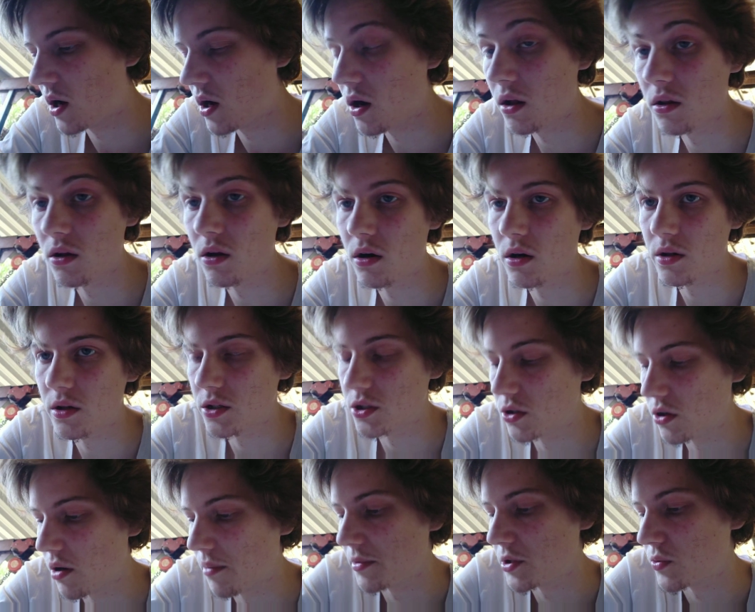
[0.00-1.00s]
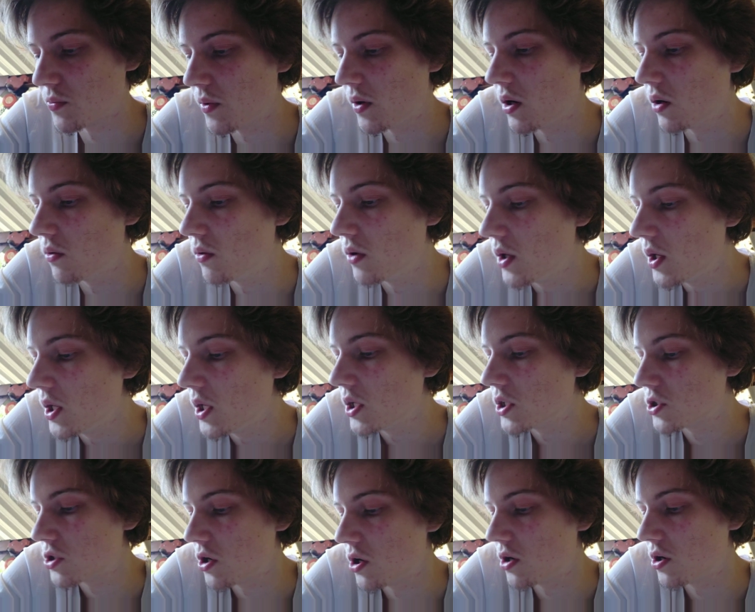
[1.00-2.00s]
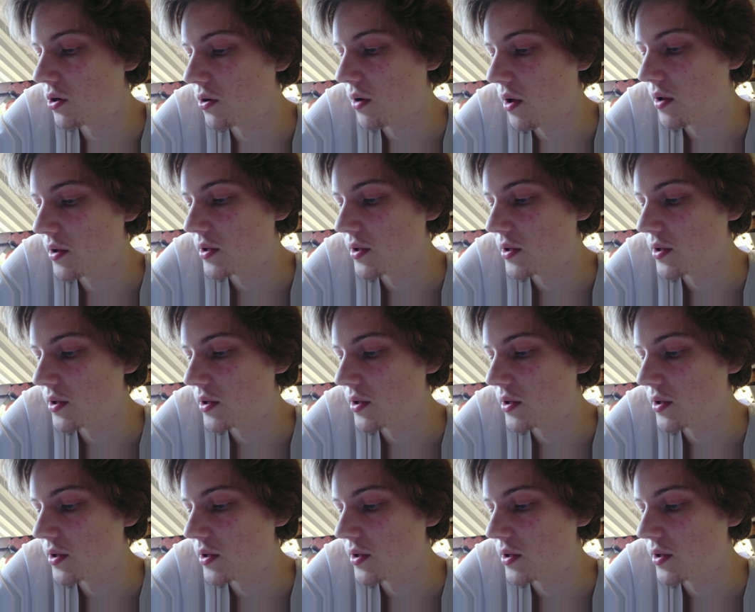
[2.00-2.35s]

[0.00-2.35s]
lot of the time as well. So